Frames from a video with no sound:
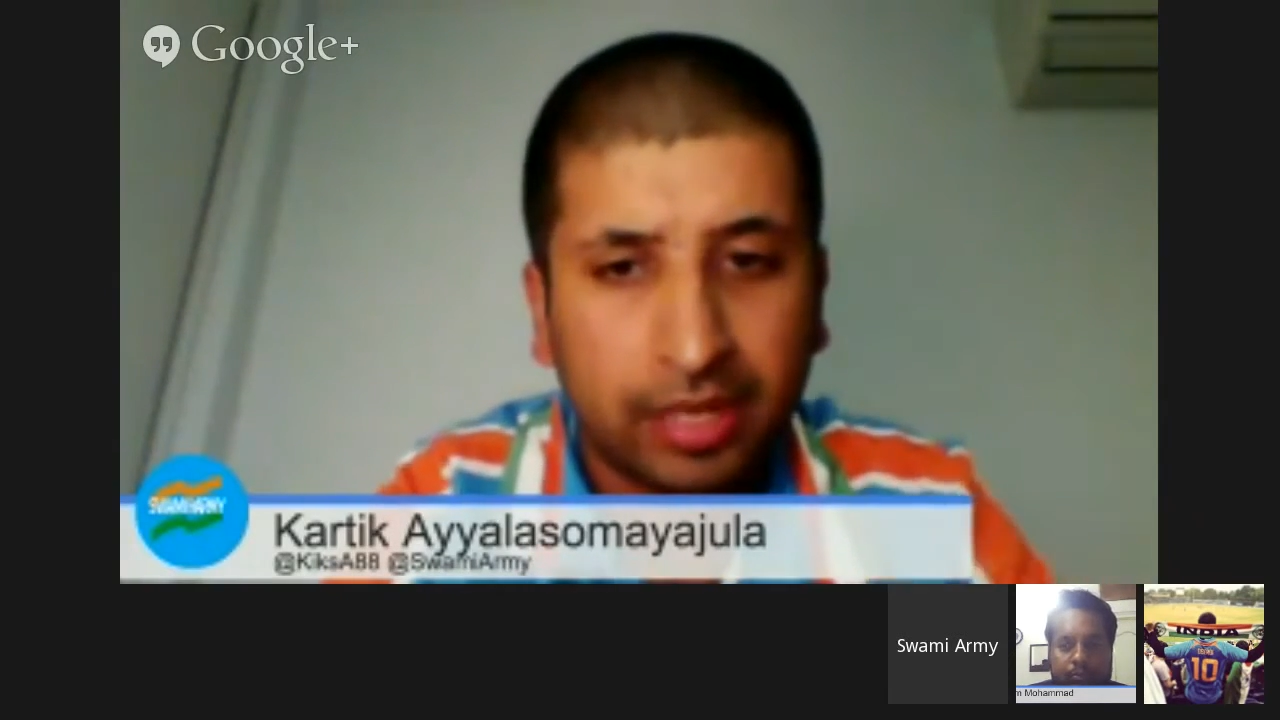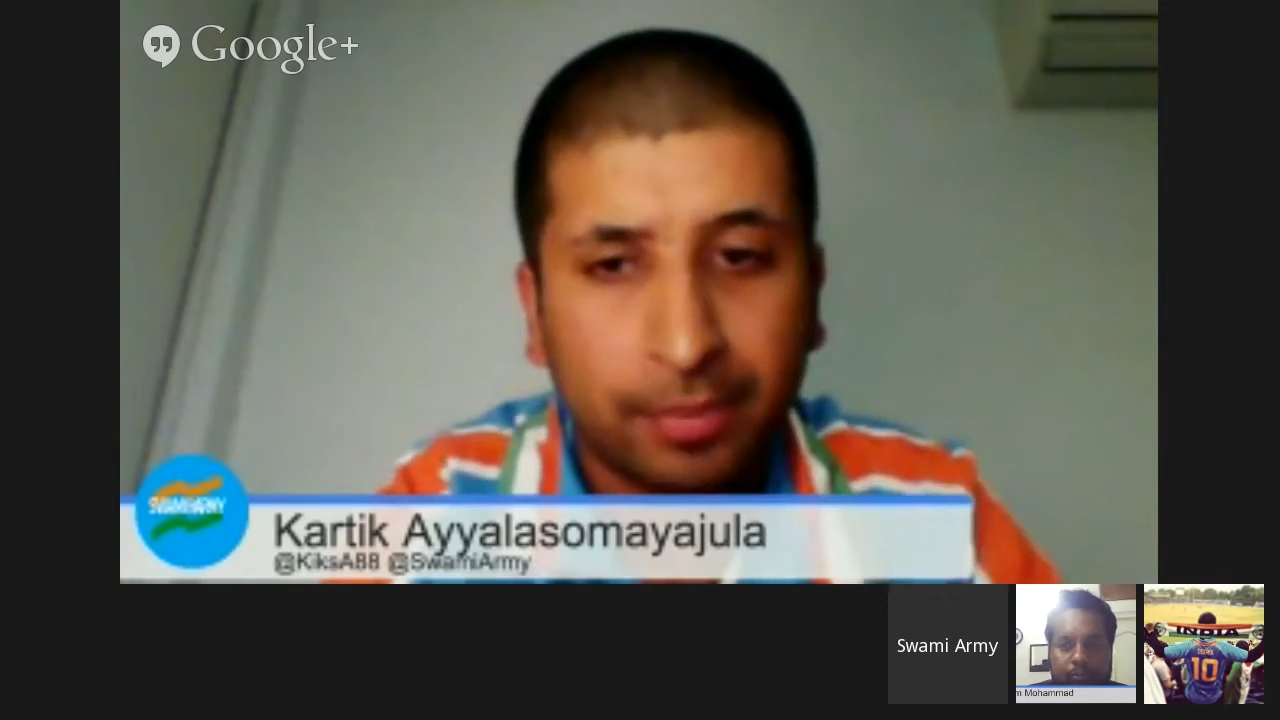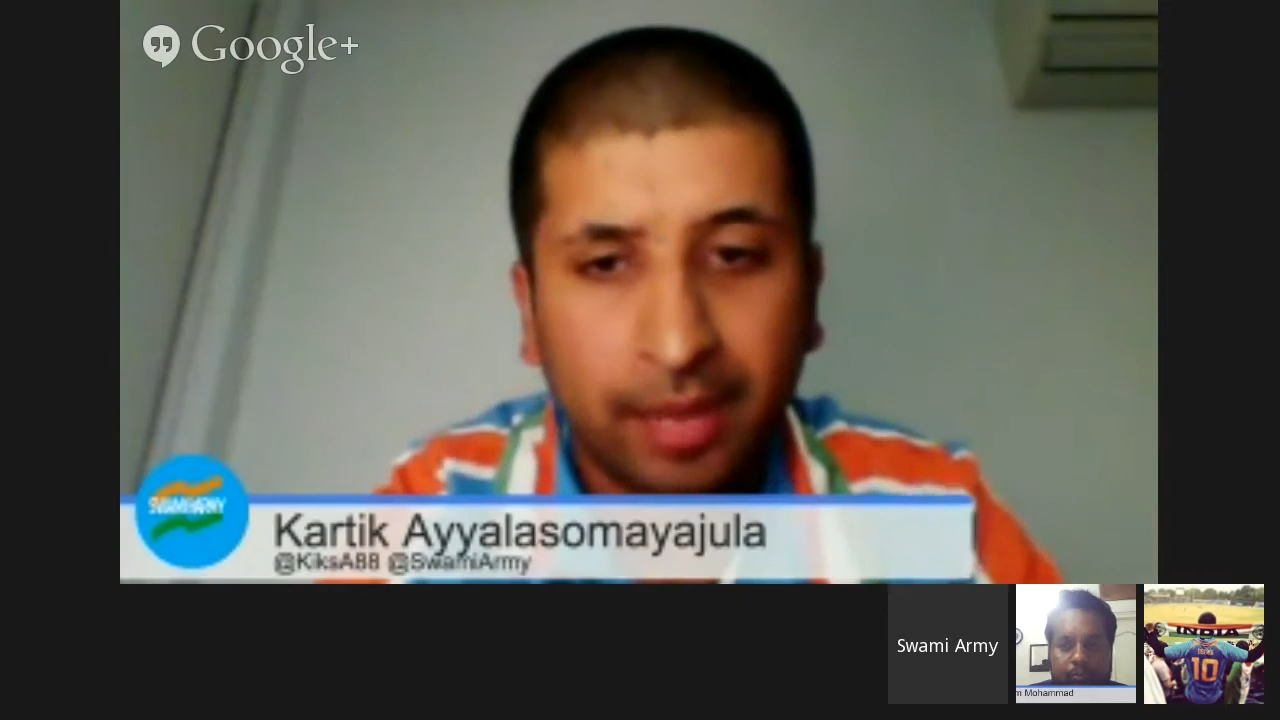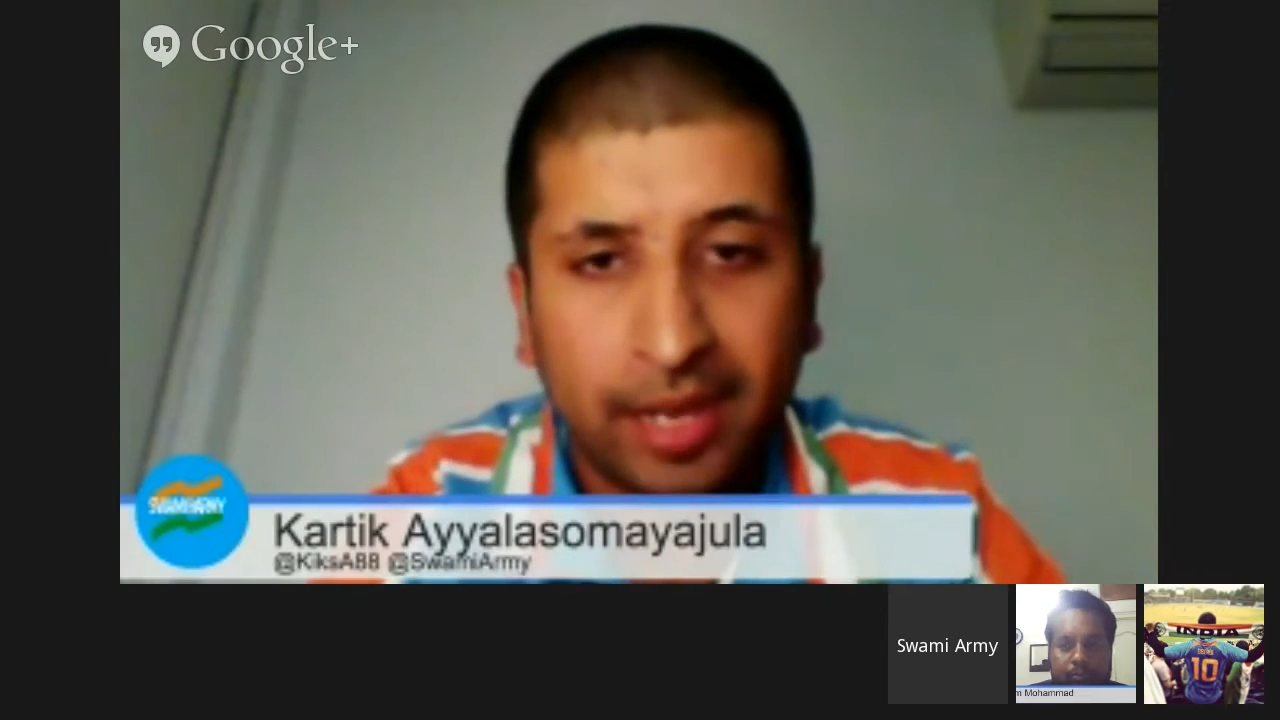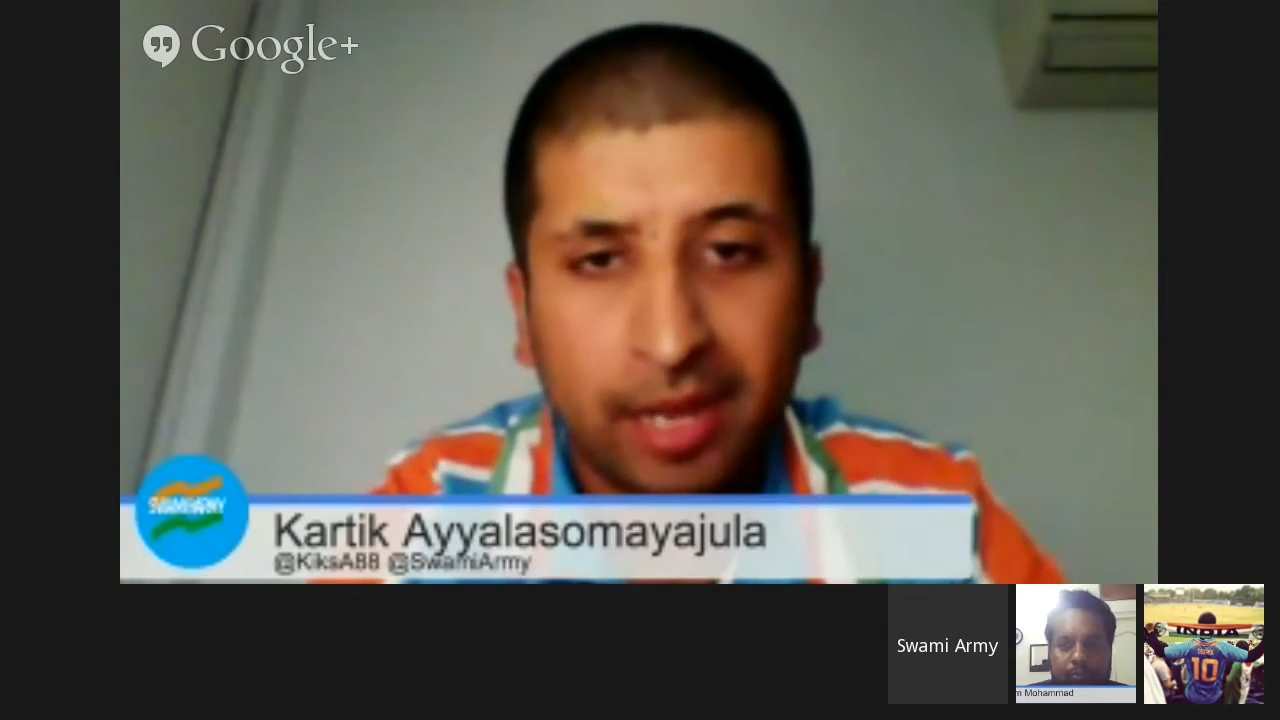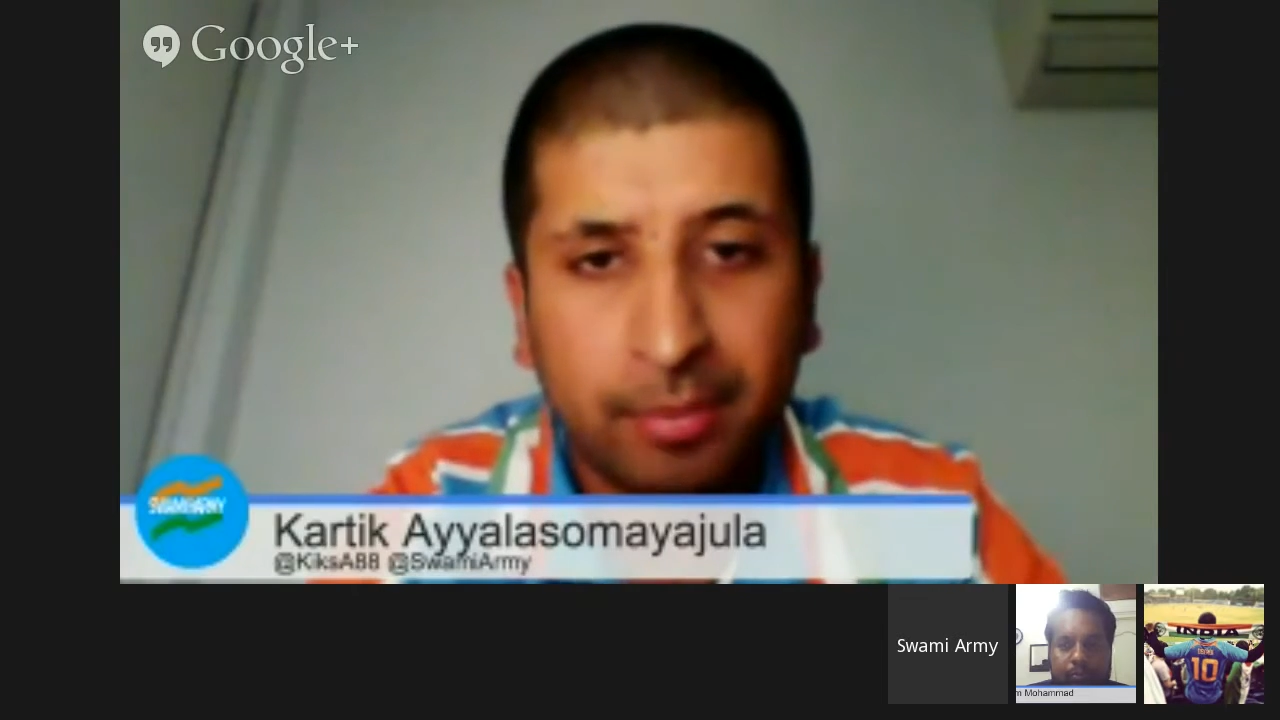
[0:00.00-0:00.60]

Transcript: Cup coming